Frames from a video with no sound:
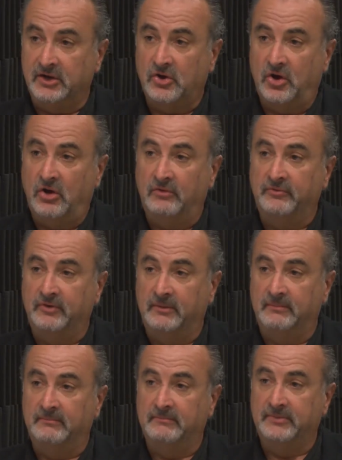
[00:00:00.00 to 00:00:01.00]
a call
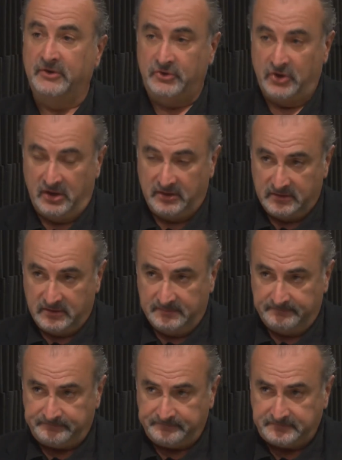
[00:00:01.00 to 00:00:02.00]
from the daughter
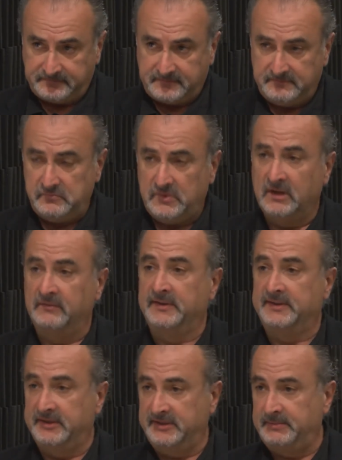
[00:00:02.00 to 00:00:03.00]
of the
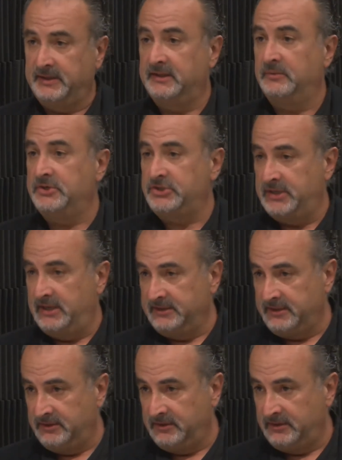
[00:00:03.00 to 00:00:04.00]
suspect that we shot and
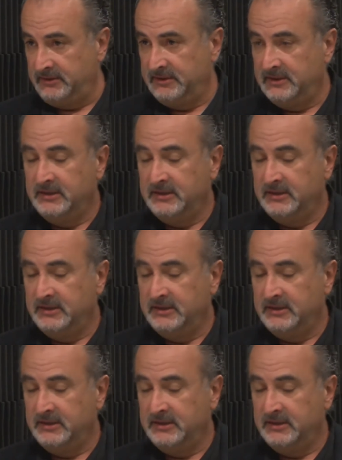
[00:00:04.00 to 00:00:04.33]
killed,